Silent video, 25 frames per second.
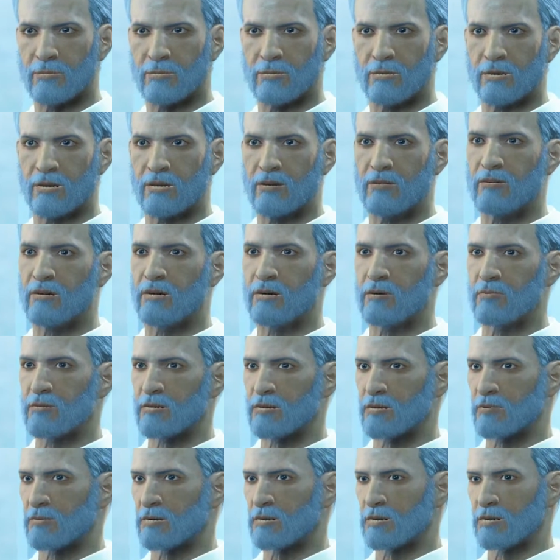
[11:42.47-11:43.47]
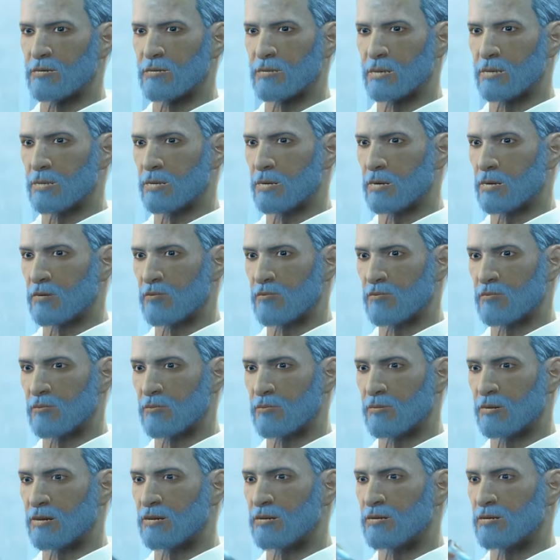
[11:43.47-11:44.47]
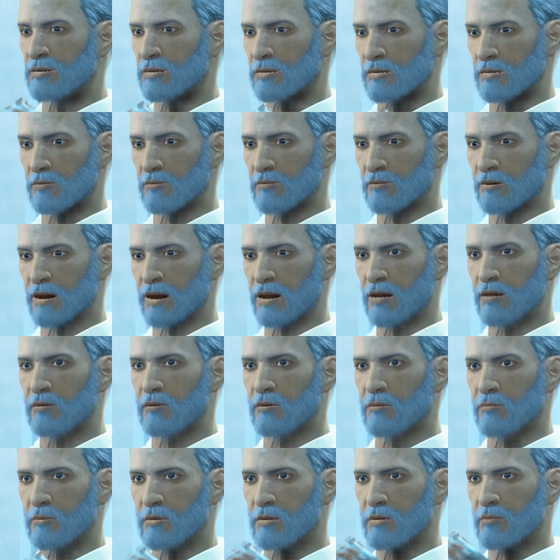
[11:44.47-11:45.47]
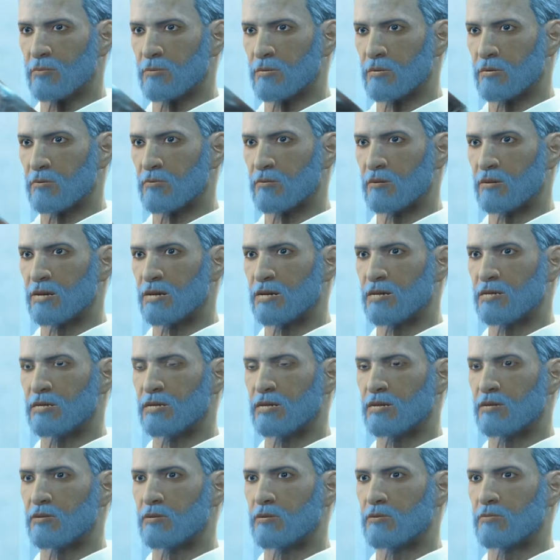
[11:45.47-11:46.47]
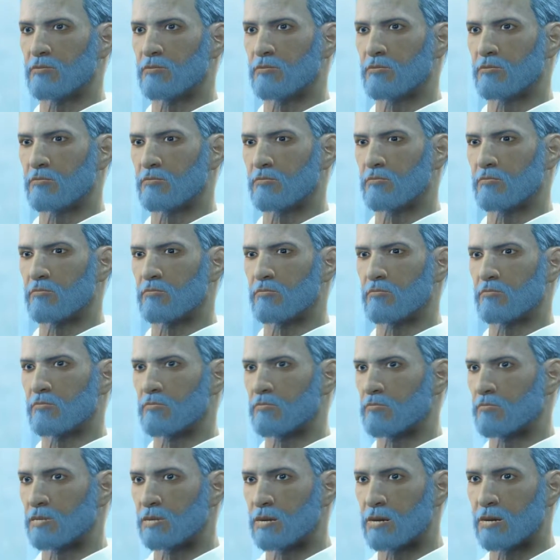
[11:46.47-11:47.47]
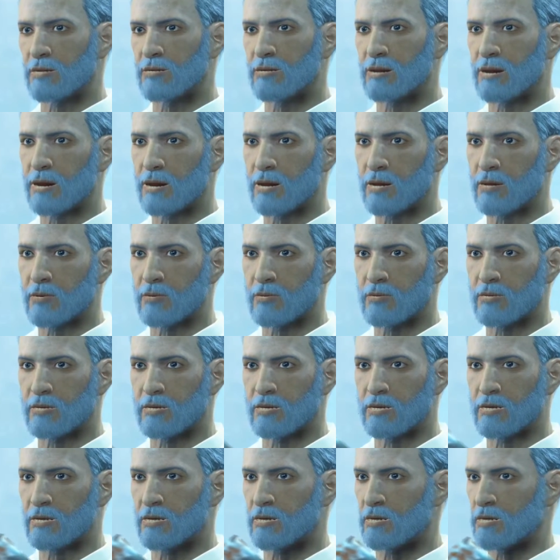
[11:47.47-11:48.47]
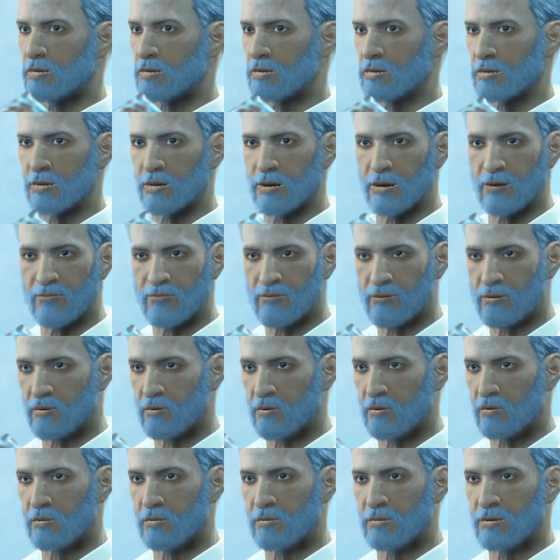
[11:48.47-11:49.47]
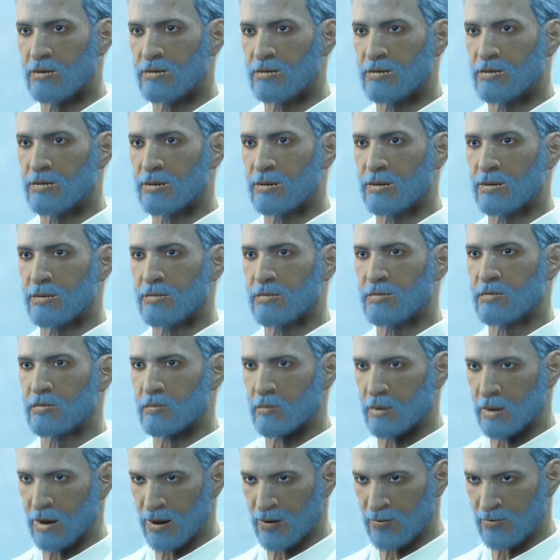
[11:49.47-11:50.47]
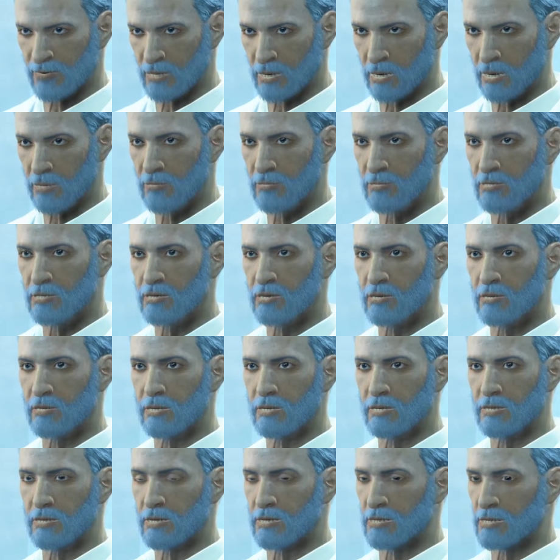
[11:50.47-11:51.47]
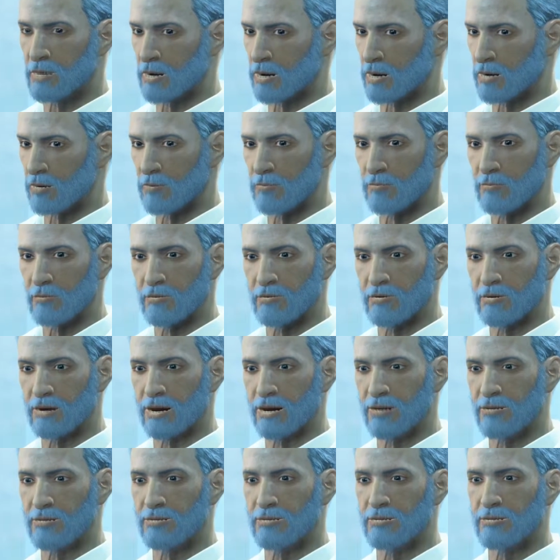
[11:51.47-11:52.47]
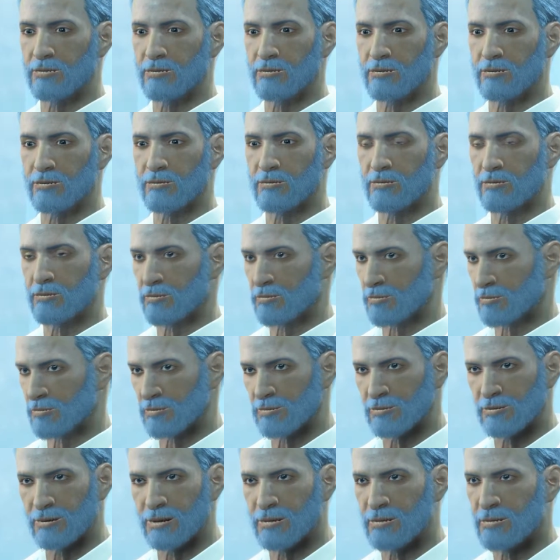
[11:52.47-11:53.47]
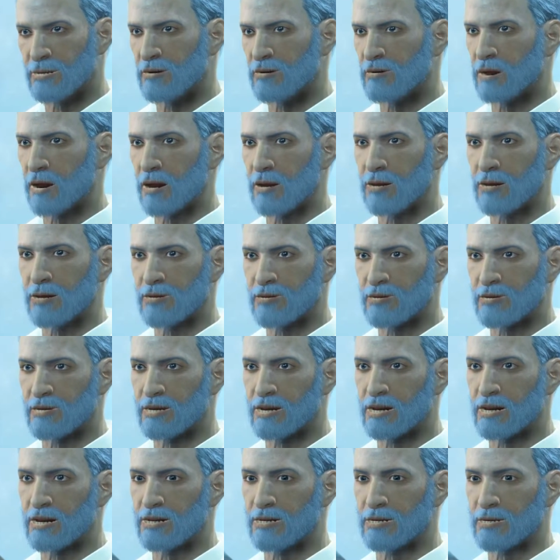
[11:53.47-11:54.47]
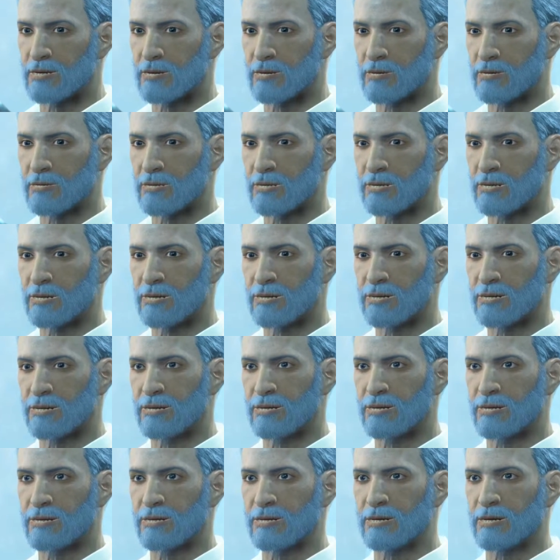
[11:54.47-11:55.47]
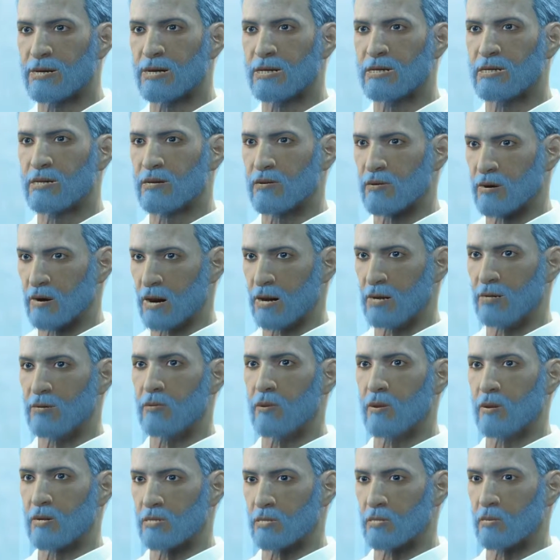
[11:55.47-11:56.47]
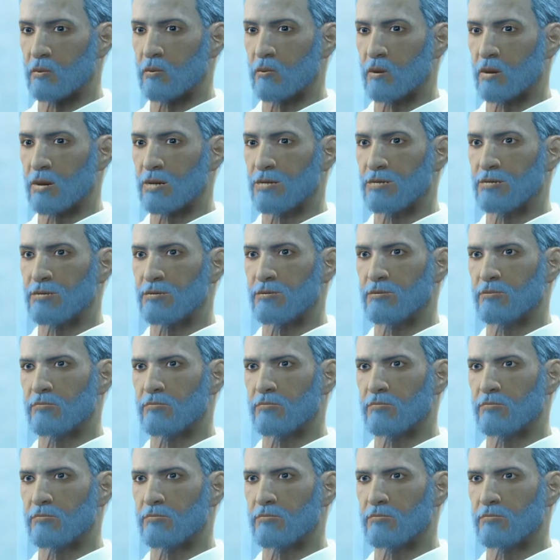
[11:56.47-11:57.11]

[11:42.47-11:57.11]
I've helped to build a life for myself and the people of the Institute. And now, after all these years, you have an opportunity to help with that. Doesn't that intrigue you? Isn't that what you want?